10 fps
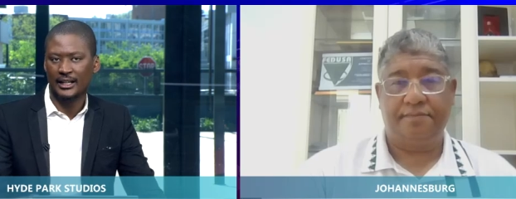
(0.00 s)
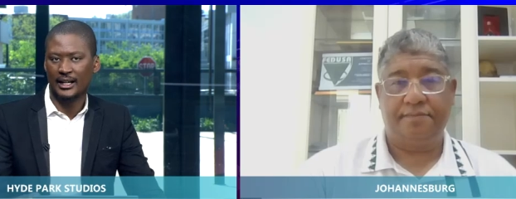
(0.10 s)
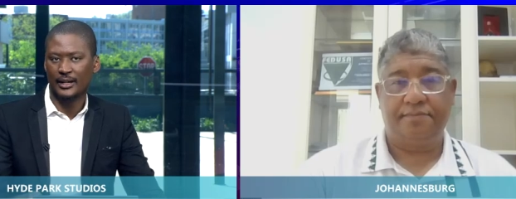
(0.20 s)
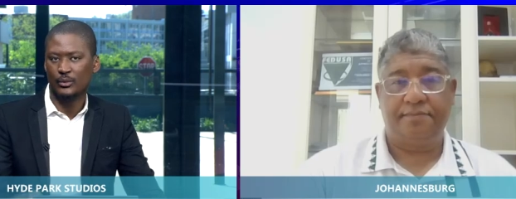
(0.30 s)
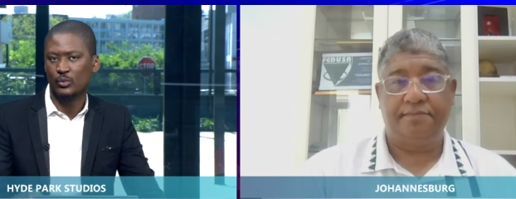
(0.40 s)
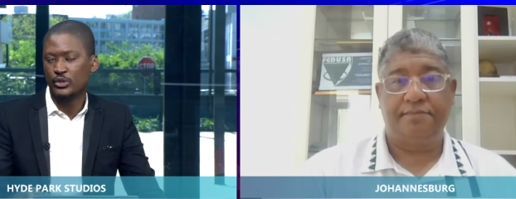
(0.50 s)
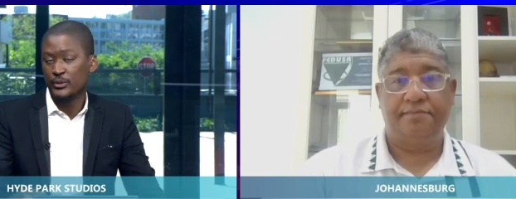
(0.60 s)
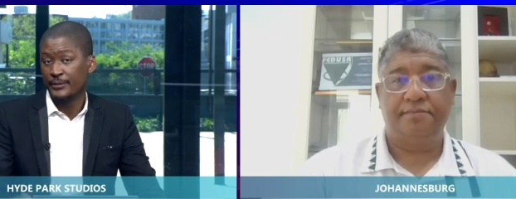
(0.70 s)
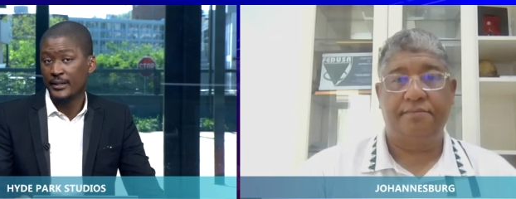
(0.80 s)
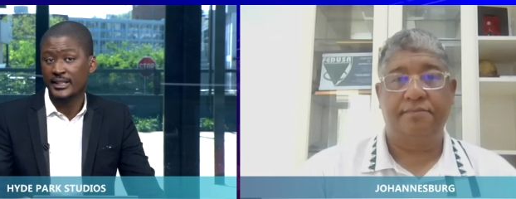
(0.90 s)
Speaker 1: Uh,
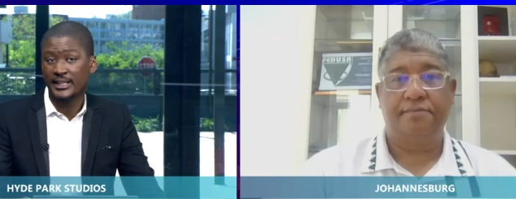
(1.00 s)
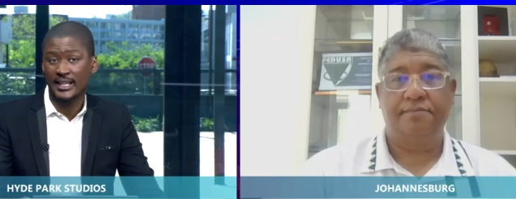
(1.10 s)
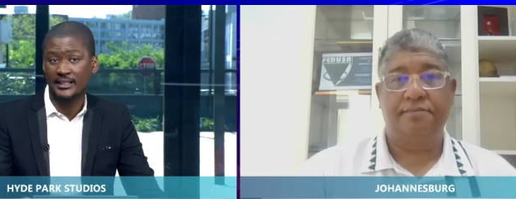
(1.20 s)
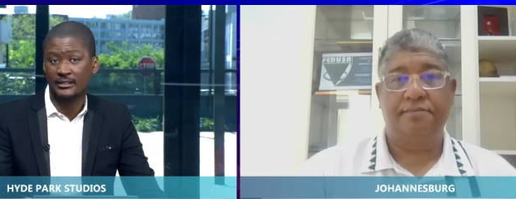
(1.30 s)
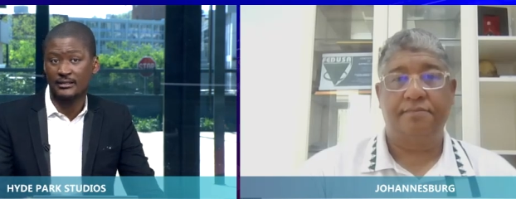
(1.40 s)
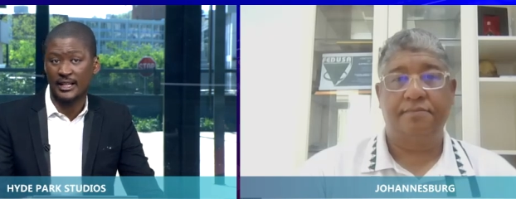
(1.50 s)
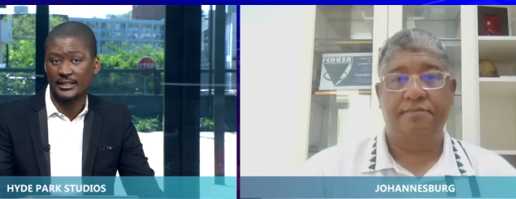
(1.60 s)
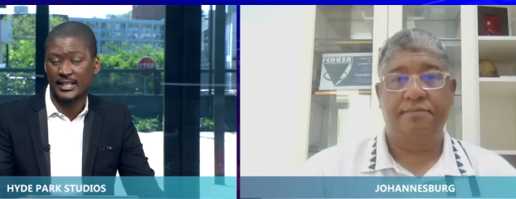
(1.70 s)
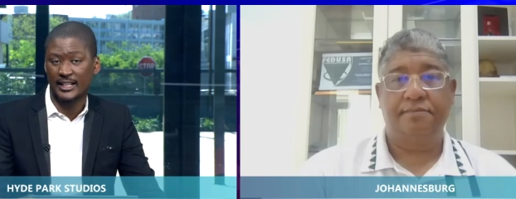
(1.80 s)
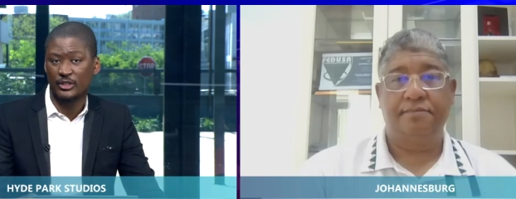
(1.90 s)
would you feel that, that
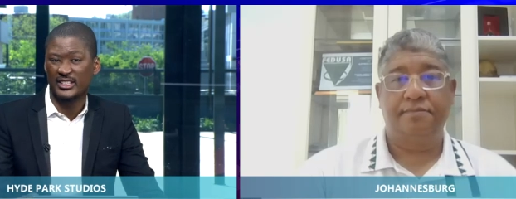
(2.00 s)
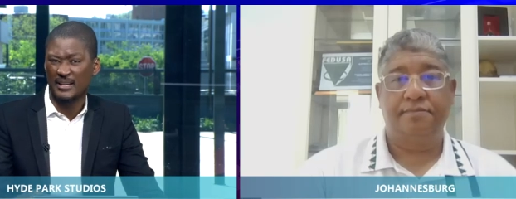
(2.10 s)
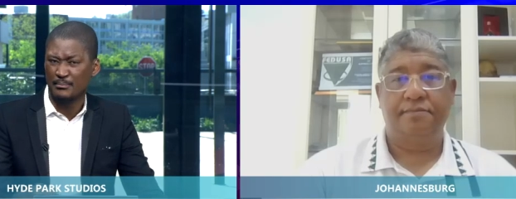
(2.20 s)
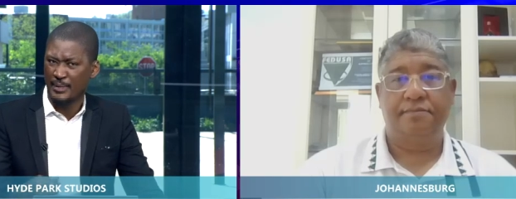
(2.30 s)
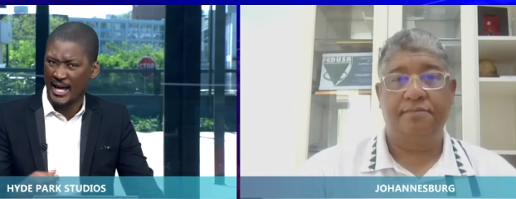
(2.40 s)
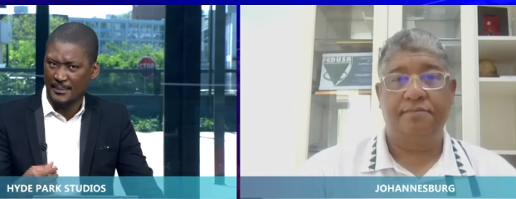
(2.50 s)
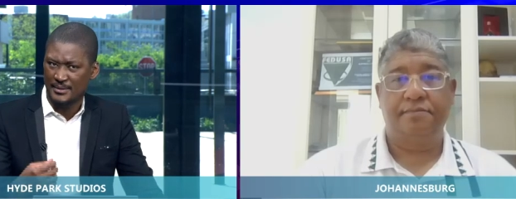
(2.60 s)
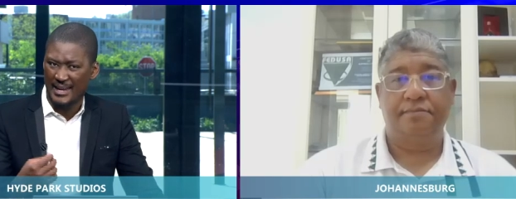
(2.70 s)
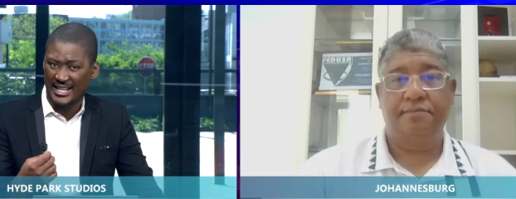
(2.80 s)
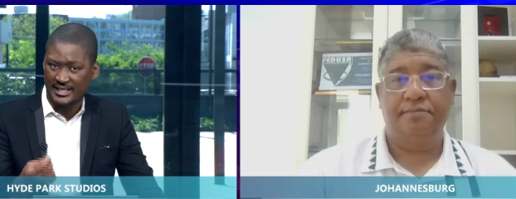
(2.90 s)
that, that could then
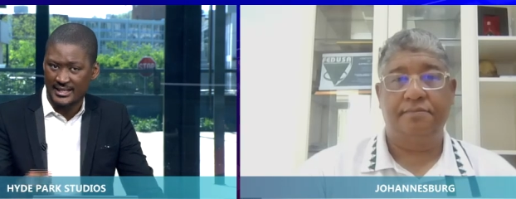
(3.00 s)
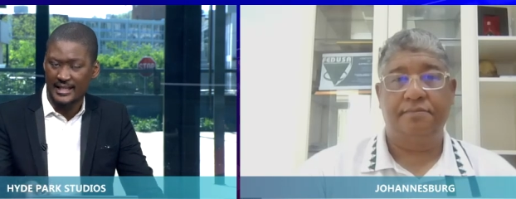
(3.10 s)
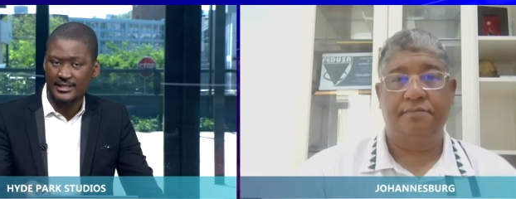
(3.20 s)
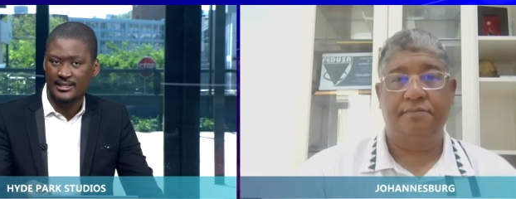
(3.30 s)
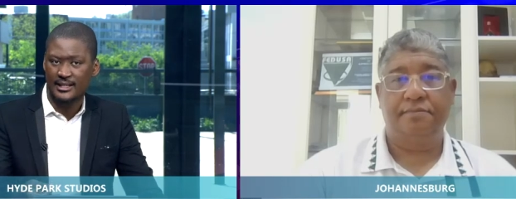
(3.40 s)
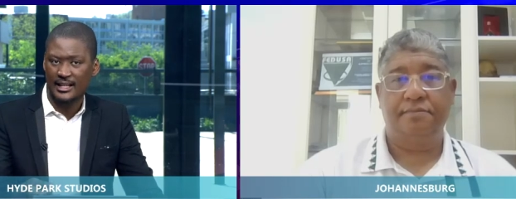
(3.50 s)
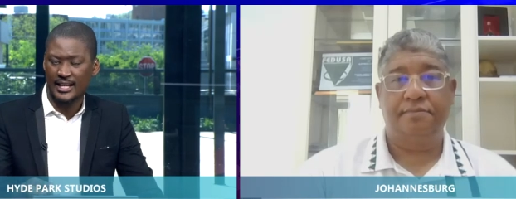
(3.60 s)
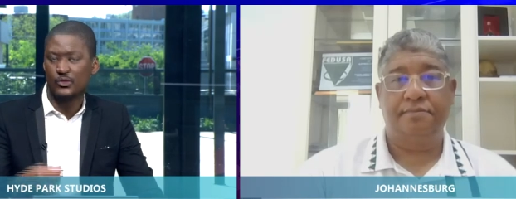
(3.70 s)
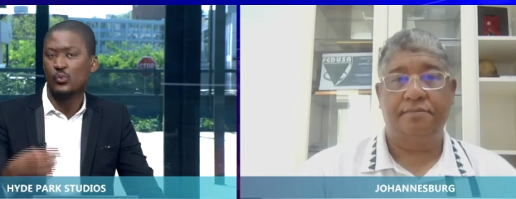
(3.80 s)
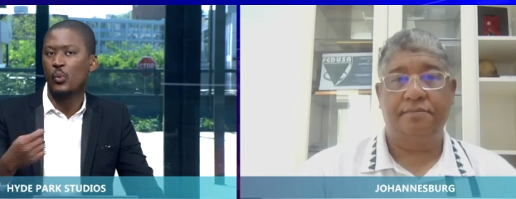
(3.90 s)
perhaps make sense
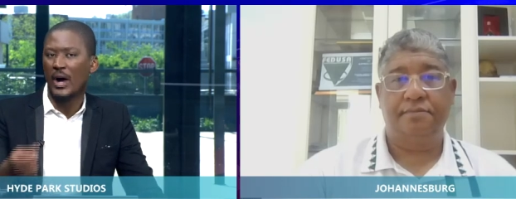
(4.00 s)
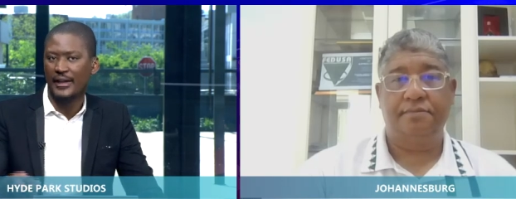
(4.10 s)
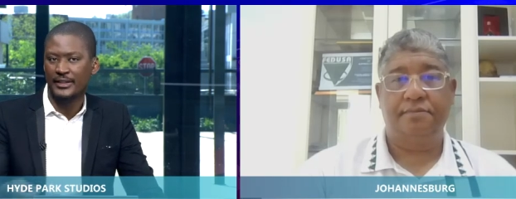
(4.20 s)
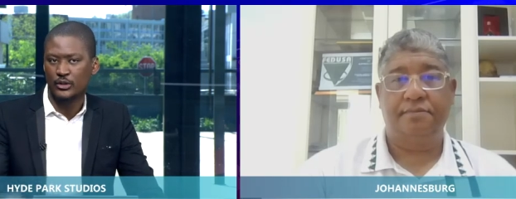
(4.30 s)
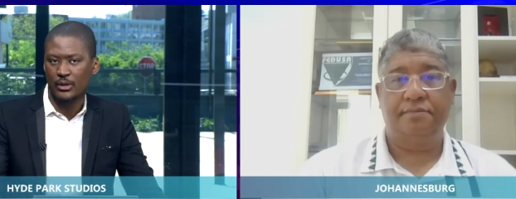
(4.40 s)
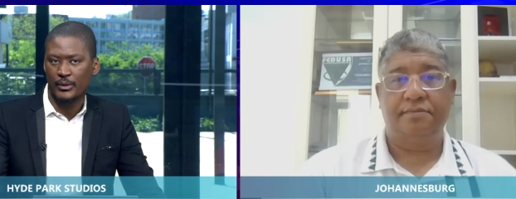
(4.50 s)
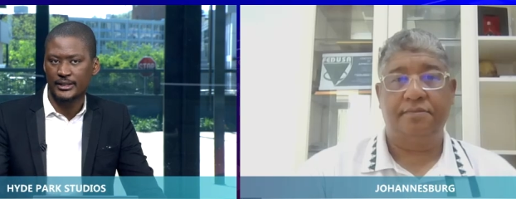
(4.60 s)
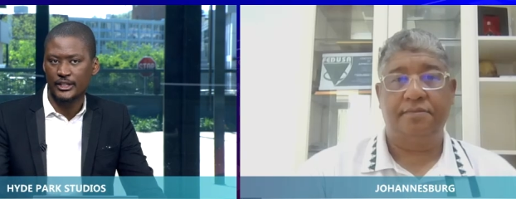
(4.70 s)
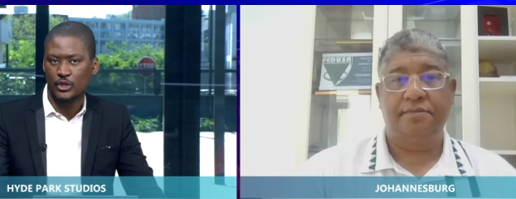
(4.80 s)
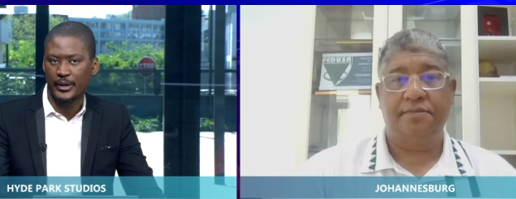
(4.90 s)
as to why they're doing
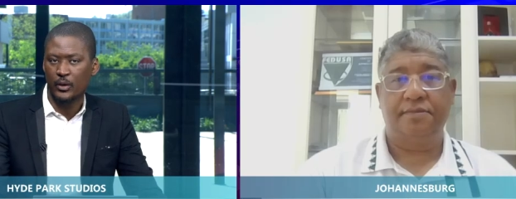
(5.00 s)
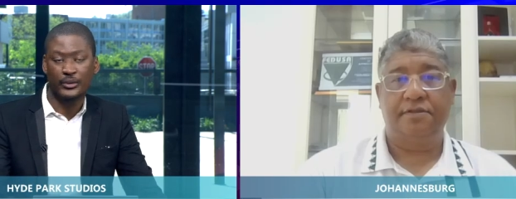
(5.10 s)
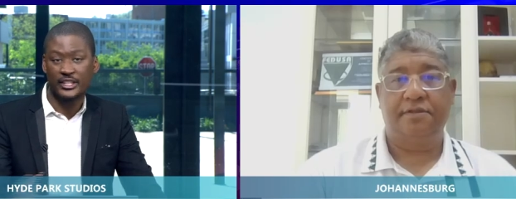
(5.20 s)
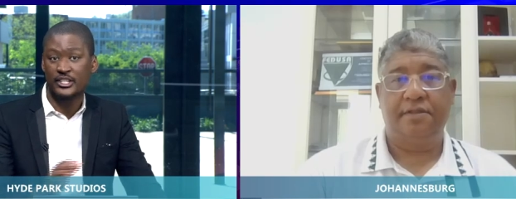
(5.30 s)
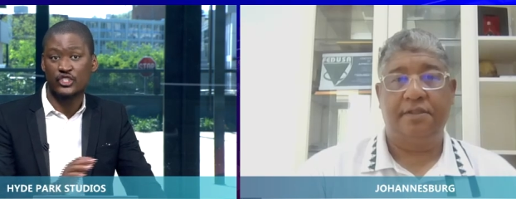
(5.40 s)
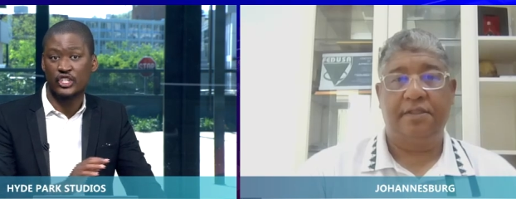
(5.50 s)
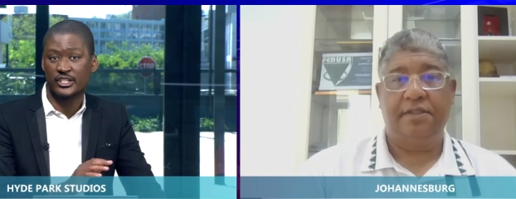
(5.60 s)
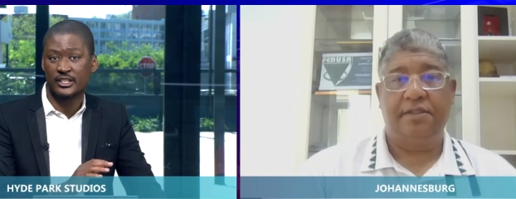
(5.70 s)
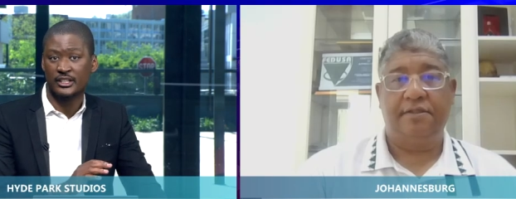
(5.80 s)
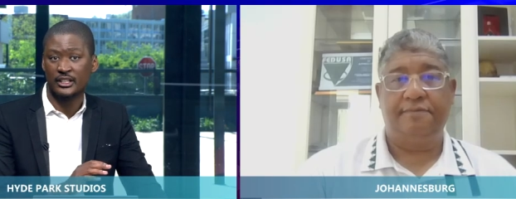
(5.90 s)
what they're doing, or this is
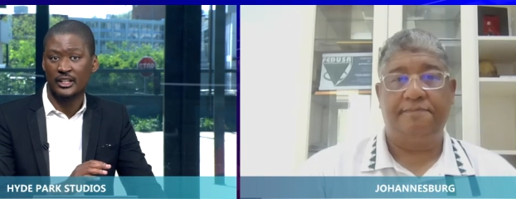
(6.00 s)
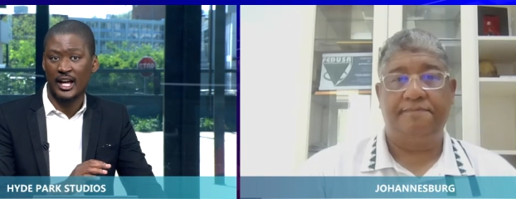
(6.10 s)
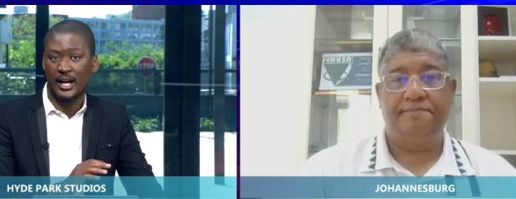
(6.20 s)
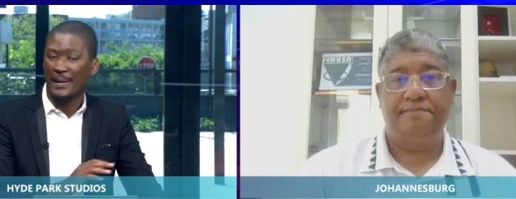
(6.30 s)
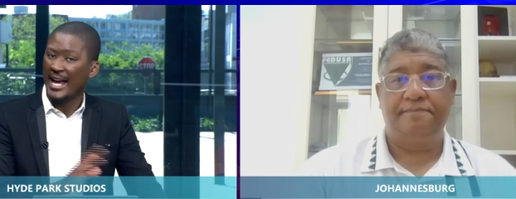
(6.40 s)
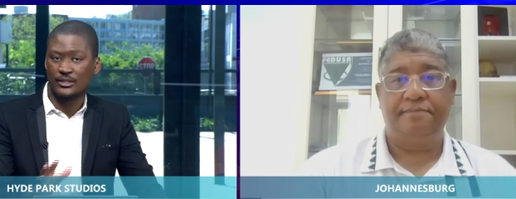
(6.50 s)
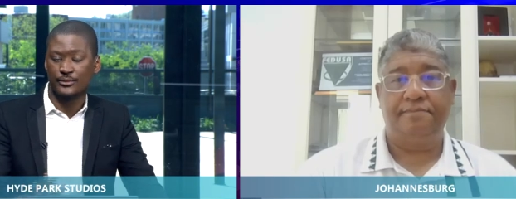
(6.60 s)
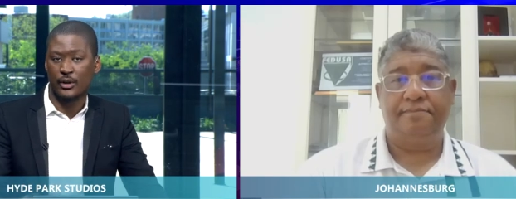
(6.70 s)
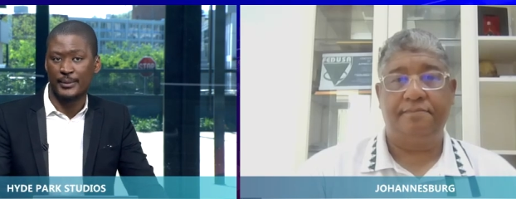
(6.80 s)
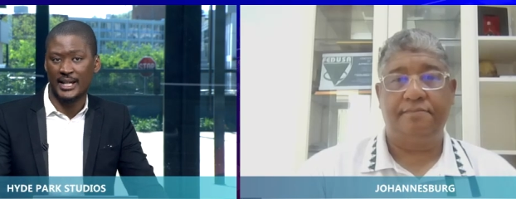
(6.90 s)
just um,
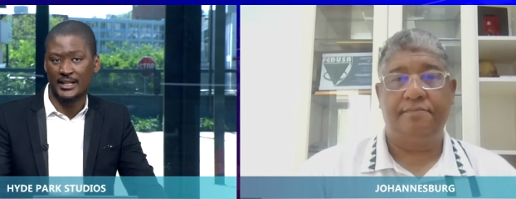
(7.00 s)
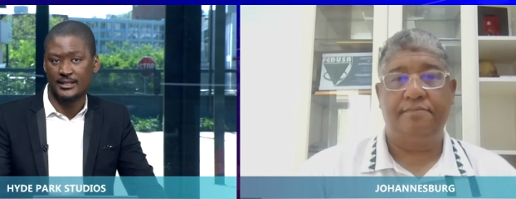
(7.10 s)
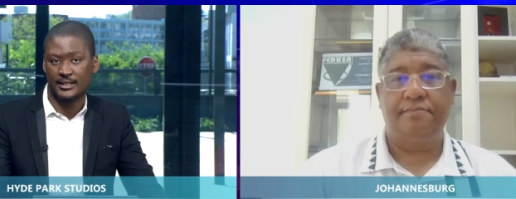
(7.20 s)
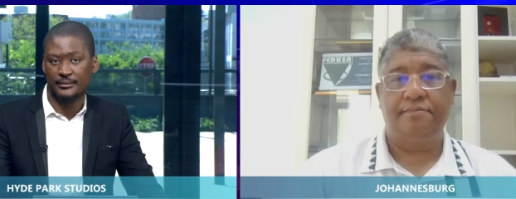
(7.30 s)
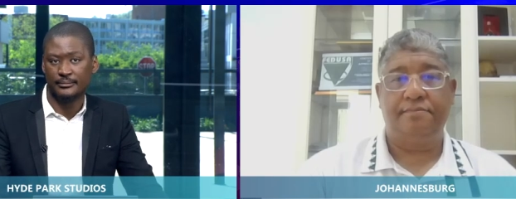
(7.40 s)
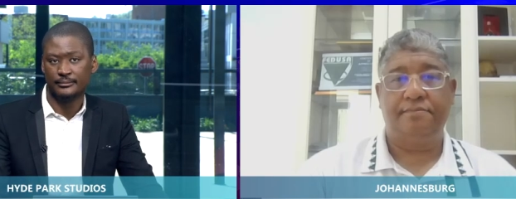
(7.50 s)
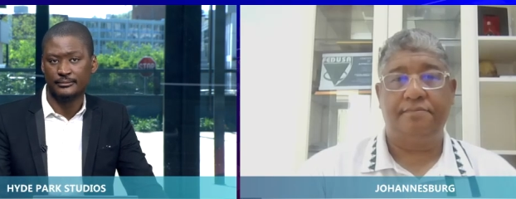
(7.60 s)
acts of criminality?